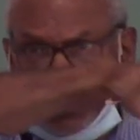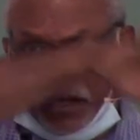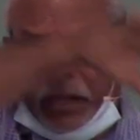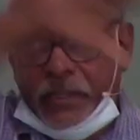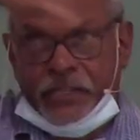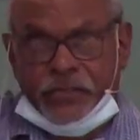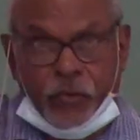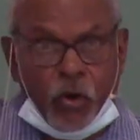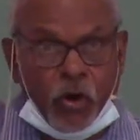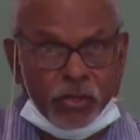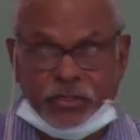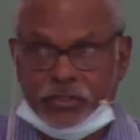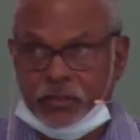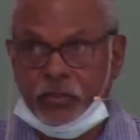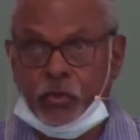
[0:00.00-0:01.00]
these
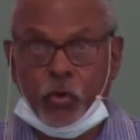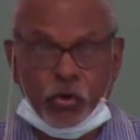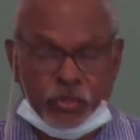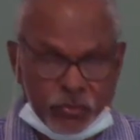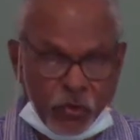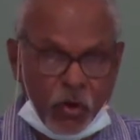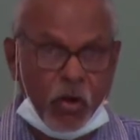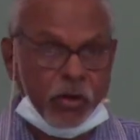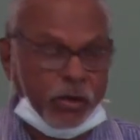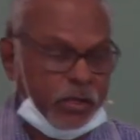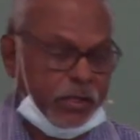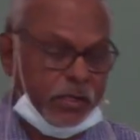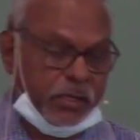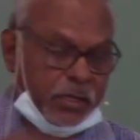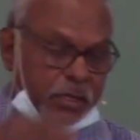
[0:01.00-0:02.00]
rocks: Gorge Rock,
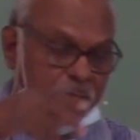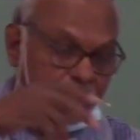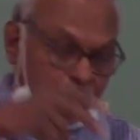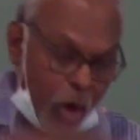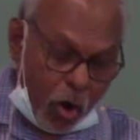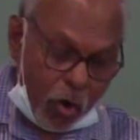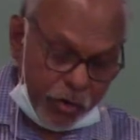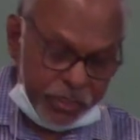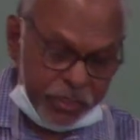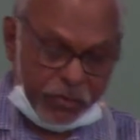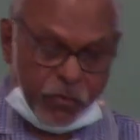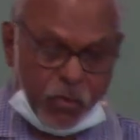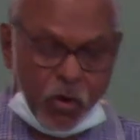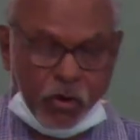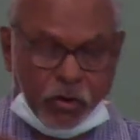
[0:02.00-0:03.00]
Corrigan
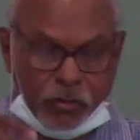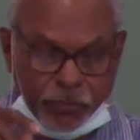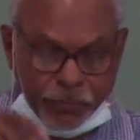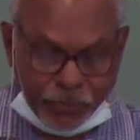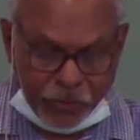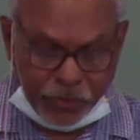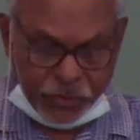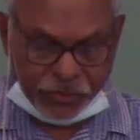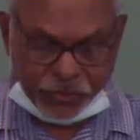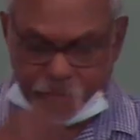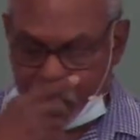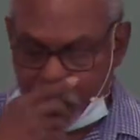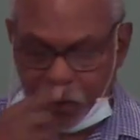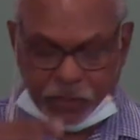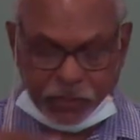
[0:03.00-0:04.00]
Rock, Bruce
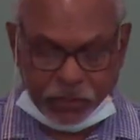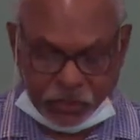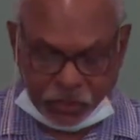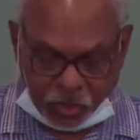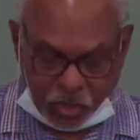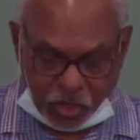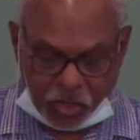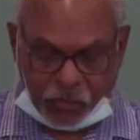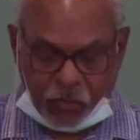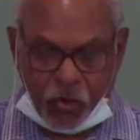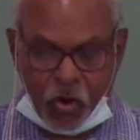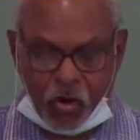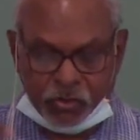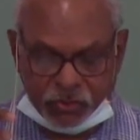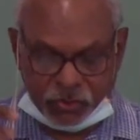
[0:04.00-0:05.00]
Rock, Kirk
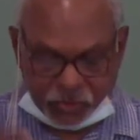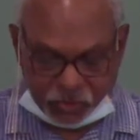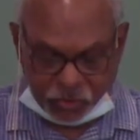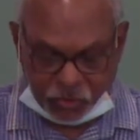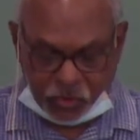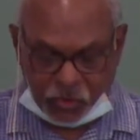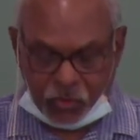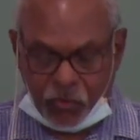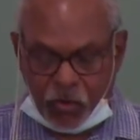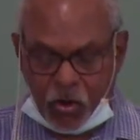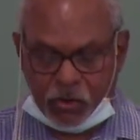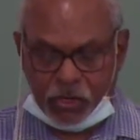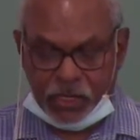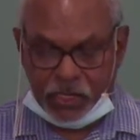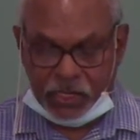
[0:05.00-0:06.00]
Rock, Sewell
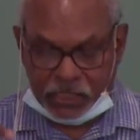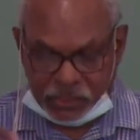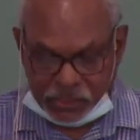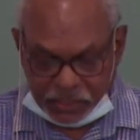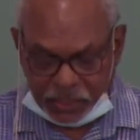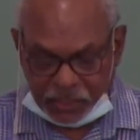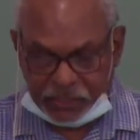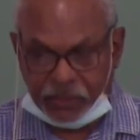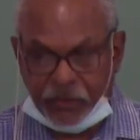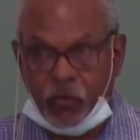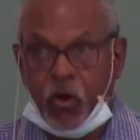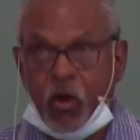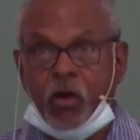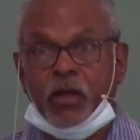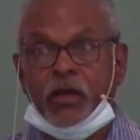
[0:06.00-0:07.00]
Rock, Gillikin
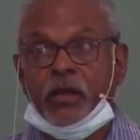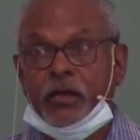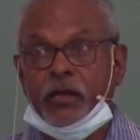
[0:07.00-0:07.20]
Rock,